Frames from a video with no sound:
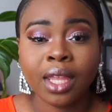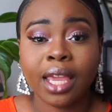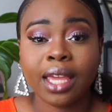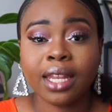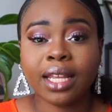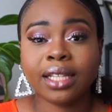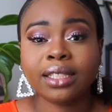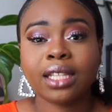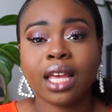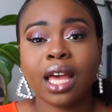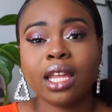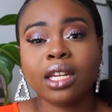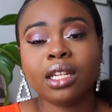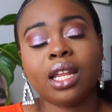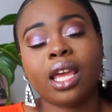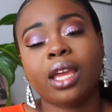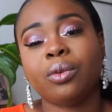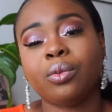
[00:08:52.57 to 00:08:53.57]
And that's kind
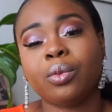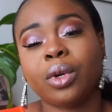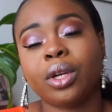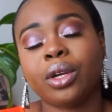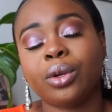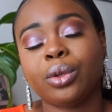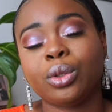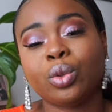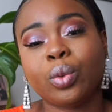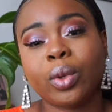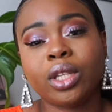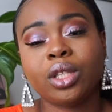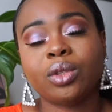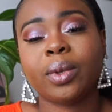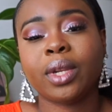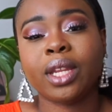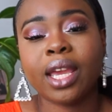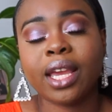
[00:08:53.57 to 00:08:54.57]
of like where twenty
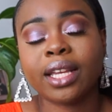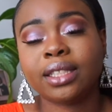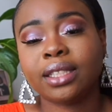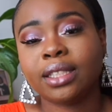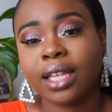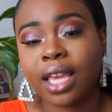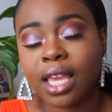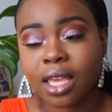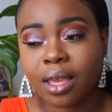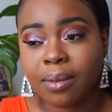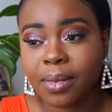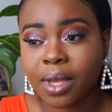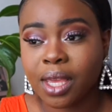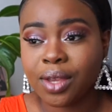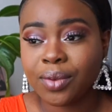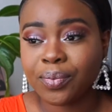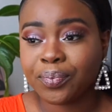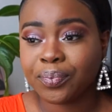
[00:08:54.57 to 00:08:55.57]
twenty has taken
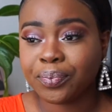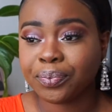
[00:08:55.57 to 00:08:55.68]
me.